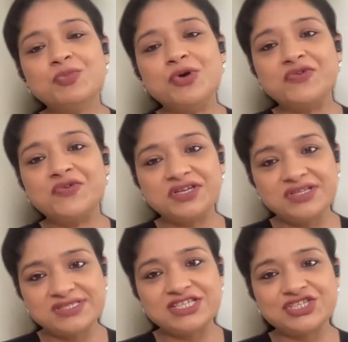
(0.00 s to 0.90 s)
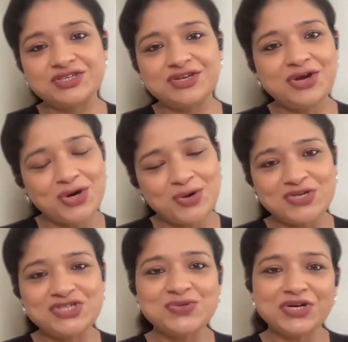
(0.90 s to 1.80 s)
to moderate this session.
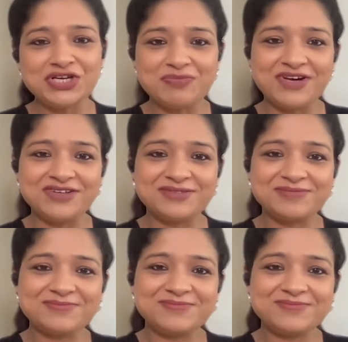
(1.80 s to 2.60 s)
Over to you, Anirban.